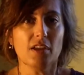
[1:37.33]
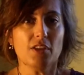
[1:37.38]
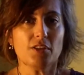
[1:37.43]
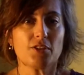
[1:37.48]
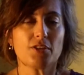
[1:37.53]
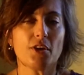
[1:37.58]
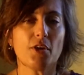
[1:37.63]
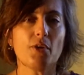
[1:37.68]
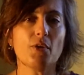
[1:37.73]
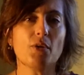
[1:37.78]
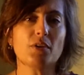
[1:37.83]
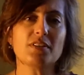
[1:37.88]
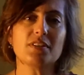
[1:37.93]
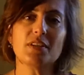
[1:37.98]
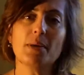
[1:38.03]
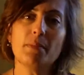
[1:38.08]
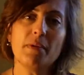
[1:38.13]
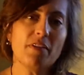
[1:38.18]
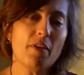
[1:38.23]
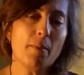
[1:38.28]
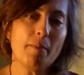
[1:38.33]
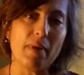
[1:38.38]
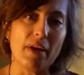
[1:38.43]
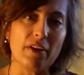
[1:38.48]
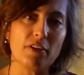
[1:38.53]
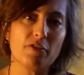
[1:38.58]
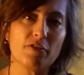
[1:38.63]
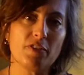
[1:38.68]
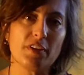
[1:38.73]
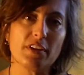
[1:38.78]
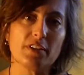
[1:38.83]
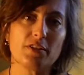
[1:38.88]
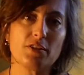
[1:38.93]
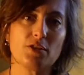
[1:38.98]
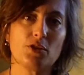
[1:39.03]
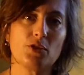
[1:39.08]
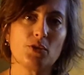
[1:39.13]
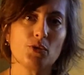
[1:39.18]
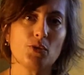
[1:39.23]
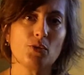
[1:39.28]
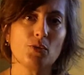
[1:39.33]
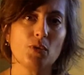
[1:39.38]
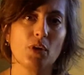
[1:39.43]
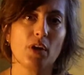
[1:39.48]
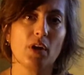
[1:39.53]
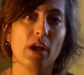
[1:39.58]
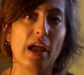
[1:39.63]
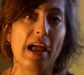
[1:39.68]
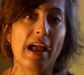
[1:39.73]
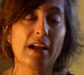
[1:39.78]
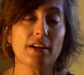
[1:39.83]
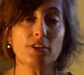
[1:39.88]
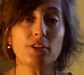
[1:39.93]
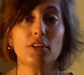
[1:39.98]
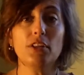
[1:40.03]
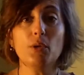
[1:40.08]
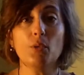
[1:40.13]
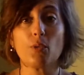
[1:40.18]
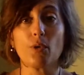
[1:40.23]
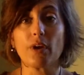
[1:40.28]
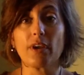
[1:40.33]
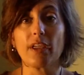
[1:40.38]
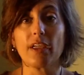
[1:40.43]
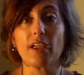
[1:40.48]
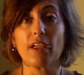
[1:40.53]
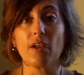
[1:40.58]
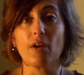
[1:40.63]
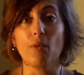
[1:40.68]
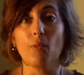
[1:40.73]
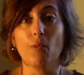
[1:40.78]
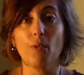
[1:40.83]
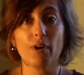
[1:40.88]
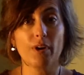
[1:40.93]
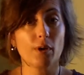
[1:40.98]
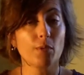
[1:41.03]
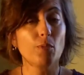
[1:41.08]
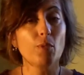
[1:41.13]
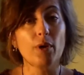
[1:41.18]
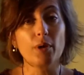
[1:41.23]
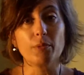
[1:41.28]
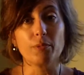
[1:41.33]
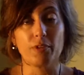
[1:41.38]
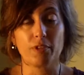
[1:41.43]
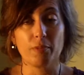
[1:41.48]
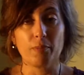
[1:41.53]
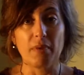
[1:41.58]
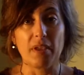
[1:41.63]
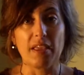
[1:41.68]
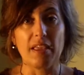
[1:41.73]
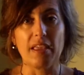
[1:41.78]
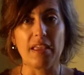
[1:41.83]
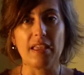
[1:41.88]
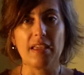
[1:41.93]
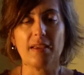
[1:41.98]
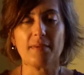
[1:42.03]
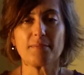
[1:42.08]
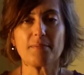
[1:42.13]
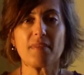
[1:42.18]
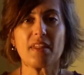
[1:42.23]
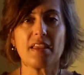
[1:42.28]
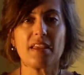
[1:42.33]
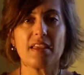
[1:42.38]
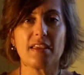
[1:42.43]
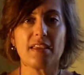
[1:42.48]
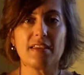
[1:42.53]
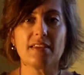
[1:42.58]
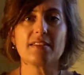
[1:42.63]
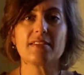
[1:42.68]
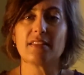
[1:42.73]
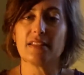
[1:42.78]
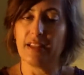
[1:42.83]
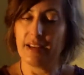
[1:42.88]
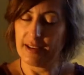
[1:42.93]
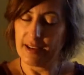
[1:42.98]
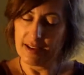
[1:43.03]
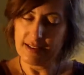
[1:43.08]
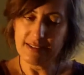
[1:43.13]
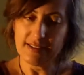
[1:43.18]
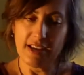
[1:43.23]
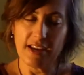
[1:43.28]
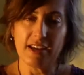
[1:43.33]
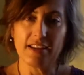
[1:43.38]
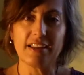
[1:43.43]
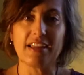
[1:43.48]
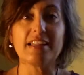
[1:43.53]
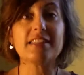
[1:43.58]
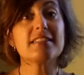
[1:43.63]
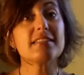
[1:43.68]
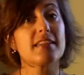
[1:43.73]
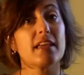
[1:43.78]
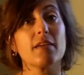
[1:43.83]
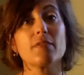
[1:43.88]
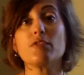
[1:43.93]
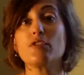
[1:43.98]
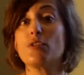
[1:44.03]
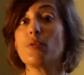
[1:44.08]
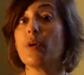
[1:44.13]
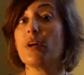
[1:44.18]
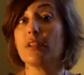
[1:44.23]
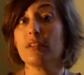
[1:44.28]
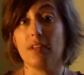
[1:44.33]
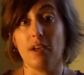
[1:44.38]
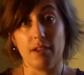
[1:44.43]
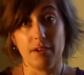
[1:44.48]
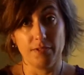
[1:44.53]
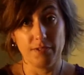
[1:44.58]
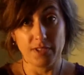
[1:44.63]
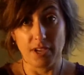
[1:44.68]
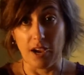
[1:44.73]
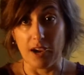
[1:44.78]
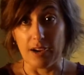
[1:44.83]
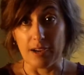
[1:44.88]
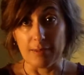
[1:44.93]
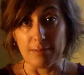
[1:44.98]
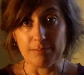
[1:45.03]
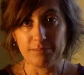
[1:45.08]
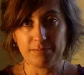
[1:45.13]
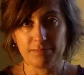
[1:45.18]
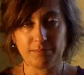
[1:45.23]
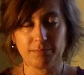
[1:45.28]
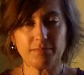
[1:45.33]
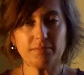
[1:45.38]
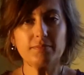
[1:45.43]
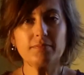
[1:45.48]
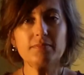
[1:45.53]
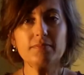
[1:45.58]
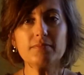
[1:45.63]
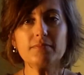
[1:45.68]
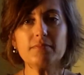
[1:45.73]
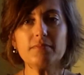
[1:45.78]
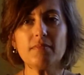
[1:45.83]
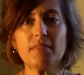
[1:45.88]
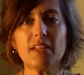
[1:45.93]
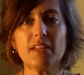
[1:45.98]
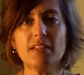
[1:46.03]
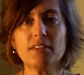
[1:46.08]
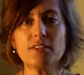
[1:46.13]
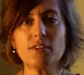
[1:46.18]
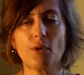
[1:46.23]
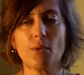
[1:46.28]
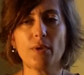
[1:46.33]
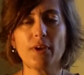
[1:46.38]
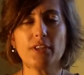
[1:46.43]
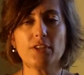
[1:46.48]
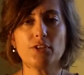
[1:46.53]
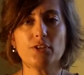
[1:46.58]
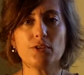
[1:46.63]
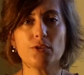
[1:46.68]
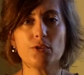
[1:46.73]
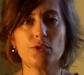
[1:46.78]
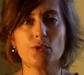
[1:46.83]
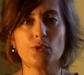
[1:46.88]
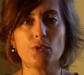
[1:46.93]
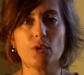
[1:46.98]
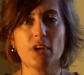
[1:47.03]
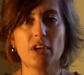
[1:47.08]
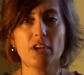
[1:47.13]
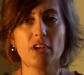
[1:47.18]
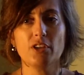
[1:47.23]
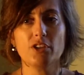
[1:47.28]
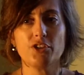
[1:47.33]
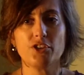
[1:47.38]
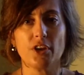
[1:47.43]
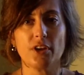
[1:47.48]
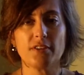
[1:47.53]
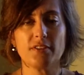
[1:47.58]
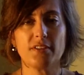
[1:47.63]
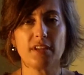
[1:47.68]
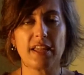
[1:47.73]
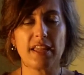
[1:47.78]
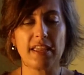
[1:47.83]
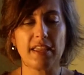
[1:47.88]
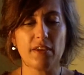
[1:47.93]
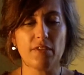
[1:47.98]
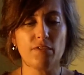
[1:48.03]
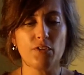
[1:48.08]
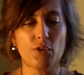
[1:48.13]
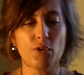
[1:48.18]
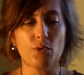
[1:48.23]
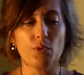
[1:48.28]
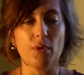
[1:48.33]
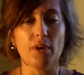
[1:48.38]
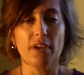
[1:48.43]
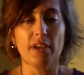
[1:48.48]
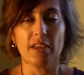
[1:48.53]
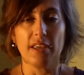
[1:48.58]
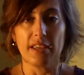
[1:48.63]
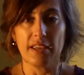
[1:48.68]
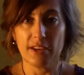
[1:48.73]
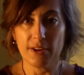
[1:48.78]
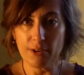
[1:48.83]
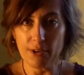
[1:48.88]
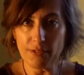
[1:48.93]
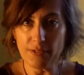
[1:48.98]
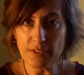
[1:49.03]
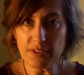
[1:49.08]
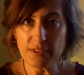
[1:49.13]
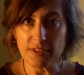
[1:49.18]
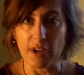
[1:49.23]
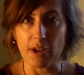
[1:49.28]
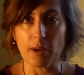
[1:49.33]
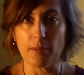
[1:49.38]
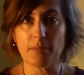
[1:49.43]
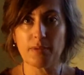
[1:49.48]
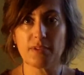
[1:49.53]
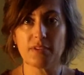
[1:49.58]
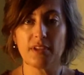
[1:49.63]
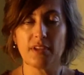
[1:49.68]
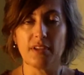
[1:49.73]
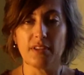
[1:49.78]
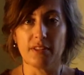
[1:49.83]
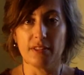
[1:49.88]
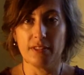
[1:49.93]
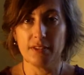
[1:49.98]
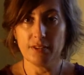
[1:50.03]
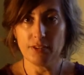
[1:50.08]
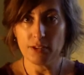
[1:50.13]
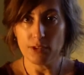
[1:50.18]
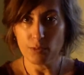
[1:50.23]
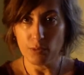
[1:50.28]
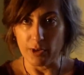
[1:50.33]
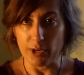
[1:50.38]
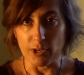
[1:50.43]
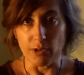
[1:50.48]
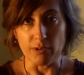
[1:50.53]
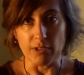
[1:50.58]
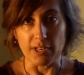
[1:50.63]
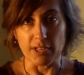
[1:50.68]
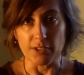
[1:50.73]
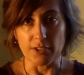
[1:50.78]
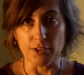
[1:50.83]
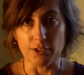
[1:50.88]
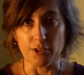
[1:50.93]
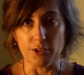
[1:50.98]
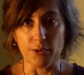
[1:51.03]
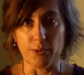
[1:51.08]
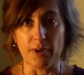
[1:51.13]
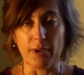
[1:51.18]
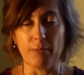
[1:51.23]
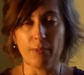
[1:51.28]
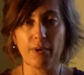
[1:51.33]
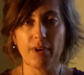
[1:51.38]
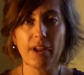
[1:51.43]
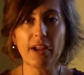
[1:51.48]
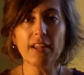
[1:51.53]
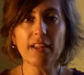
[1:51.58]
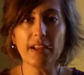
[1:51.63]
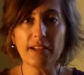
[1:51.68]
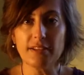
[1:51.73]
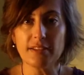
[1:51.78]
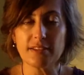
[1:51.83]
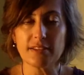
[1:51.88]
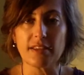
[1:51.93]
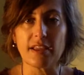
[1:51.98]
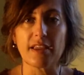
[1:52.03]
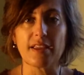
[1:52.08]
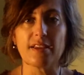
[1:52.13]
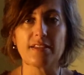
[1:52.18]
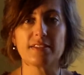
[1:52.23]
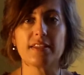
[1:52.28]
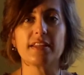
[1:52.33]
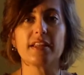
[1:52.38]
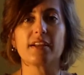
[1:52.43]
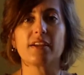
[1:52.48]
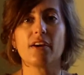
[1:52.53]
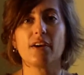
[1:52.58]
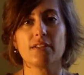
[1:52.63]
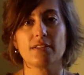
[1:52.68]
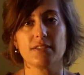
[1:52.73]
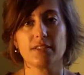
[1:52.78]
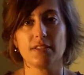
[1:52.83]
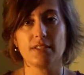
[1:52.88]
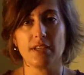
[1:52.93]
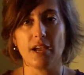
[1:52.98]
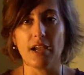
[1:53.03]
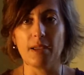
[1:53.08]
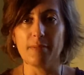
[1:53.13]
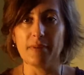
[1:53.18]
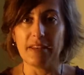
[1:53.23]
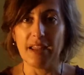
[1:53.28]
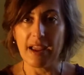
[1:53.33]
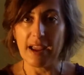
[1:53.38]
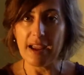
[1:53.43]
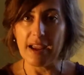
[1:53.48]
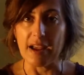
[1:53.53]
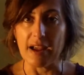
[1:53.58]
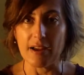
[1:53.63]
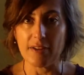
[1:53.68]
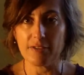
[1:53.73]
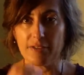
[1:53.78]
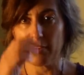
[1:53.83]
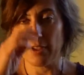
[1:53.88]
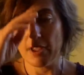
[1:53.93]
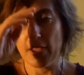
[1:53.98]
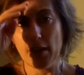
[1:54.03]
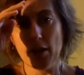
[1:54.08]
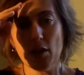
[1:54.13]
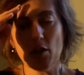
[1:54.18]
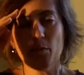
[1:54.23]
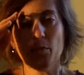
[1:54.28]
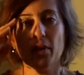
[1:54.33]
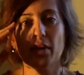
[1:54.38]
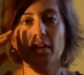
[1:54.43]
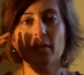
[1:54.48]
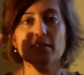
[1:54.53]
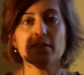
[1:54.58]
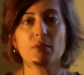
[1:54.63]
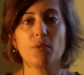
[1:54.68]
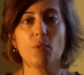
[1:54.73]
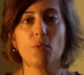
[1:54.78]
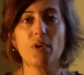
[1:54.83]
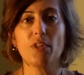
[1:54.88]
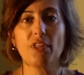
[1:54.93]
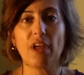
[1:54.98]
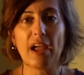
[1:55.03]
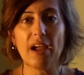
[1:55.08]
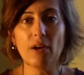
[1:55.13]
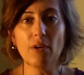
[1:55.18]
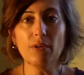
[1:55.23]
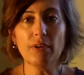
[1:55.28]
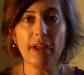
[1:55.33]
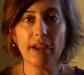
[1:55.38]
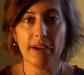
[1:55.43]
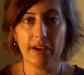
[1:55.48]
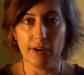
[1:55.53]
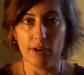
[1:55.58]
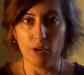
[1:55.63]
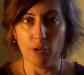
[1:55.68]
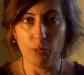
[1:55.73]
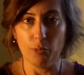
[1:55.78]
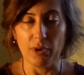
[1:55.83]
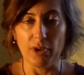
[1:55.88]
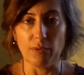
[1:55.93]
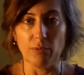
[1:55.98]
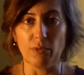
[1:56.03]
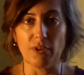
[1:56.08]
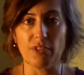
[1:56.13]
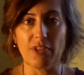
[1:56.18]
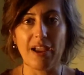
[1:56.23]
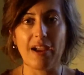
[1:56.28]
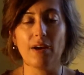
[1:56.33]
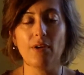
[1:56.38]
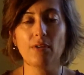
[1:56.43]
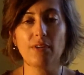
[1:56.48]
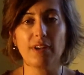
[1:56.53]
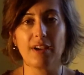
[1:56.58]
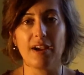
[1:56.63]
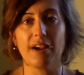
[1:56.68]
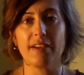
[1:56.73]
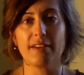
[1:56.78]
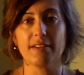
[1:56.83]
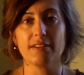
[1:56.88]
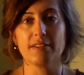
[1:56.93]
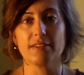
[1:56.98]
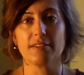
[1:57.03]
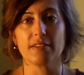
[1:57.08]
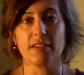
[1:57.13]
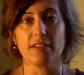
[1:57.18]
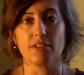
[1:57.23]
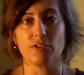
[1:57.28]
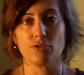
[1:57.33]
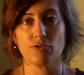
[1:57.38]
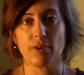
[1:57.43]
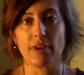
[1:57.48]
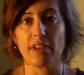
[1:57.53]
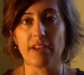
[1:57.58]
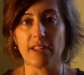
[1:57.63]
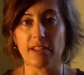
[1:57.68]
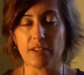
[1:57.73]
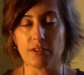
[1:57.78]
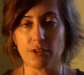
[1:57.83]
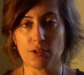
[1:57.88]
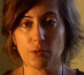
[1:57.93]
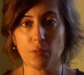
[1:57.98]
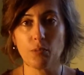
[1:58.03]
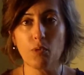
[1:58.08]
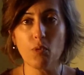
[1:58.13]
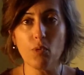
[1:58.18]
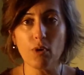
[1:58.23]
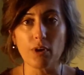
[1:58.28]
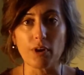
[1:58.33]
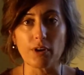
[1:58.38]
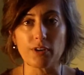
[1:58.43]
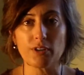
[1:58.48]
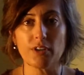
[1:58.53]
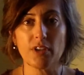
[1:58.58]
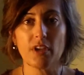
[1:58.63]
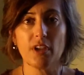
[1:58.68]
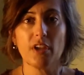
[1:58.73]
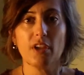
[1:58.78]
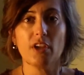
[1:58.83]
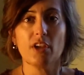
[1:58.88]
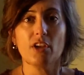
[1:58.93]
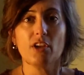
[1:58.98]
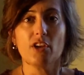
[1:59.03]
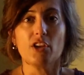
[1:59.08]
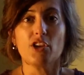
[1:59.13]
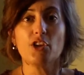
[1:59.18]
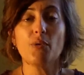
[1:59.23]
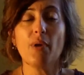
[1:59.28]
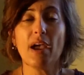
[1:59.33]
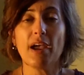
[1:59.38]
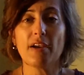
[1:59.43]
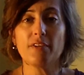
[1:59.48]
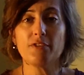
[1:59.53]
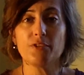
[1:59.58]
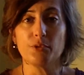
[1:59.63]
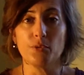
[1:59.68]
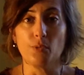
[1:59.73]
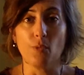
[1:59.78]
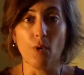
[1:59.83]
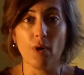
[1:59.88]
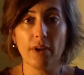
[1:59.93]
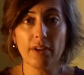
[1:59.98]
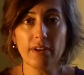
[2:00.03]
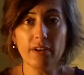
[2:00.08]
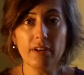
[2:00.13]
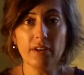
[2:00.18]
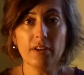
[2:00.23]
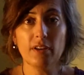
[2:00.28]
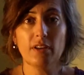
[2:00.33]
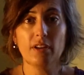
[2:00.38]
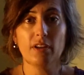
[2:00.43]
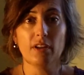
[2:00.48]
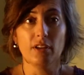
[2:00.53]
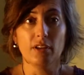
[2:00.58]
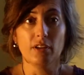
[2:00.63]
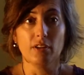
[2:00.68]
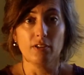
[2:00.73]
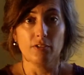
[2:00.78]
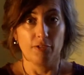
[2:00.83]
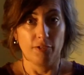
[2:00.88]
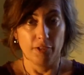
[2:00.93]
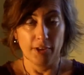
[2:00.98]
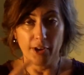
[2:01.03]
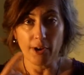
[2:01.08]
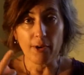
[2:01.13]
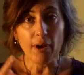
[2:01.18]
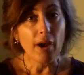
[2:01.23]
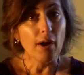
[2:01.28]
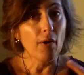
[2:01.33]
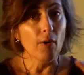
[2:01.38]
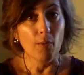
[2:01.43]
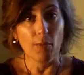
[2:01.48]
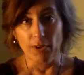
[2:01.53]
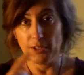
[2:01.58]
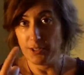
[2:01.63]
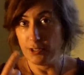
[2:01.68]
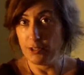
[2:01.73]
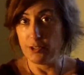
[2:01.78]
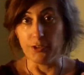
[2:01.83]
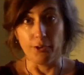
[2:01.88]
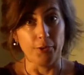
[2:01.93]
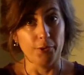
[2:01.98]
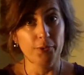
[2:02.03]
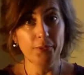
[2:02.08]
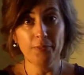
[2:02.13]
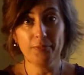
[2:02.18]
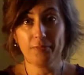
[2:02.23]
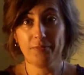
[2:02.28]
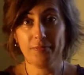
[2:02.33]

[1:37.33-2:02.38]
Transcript: So, some of the benefits to actually working one on one with me is, like I said, it saves you a lot of time. It's going to just give you here are the steps, this is what you need to do. And what I like to say is that it cuts the time in half because without help and without guidance and training and support, you have to one, figure out what to do.